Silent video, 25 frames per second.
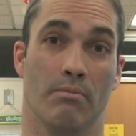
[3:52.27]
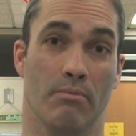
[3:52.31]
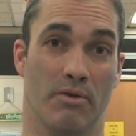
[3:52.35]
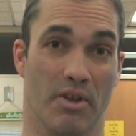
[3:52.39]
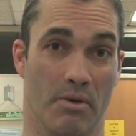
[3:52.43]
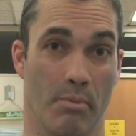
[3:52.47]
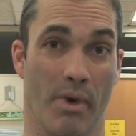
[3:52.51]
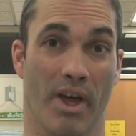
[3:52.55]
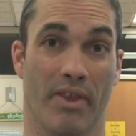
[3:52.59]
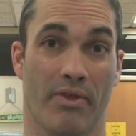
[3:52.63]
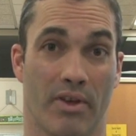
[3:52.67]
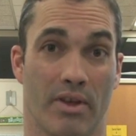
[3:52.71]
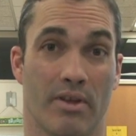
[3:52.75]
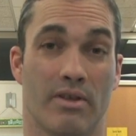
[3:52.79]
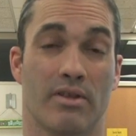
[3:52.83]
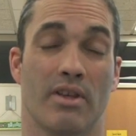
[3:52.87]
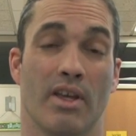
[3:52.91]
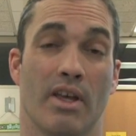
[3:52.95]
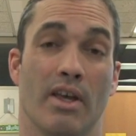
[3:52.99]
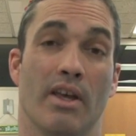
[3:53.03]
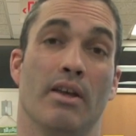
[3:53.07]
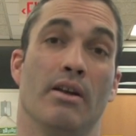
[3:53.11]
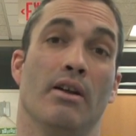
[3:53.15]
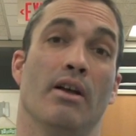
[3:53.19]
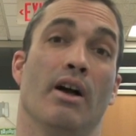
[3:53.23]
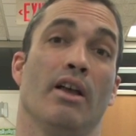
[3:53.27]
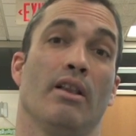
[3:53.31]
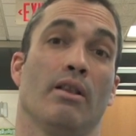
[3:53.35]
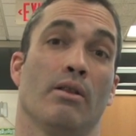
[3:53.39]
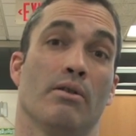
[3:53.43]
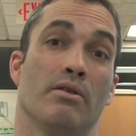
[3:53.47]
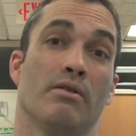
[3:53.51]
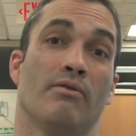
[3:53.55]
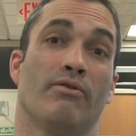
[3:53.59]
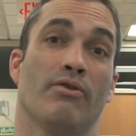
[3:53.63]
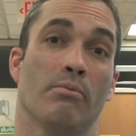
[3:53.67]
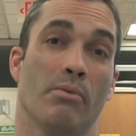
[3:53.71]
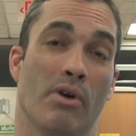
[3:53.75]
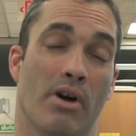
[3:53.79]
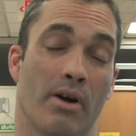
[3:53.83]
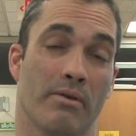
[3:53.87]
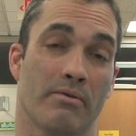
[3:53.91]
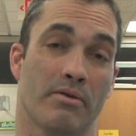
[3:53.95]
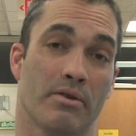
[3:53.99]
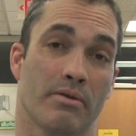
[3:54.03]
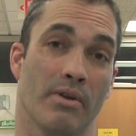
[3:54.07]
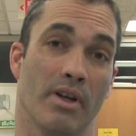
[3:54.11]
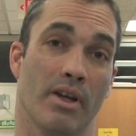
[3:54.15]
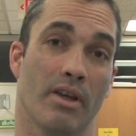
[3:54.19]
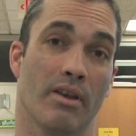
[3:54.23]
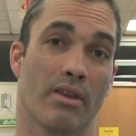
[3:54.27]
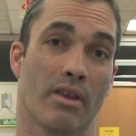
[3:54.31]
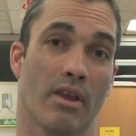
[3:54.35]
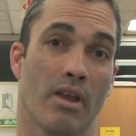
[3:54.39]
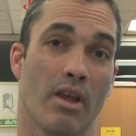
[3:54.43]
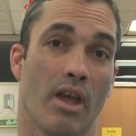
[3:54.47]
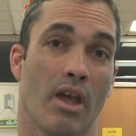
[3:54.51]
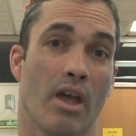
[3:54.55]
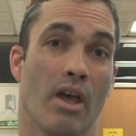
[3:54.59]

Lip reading: the methods that I learned from Art of Strength,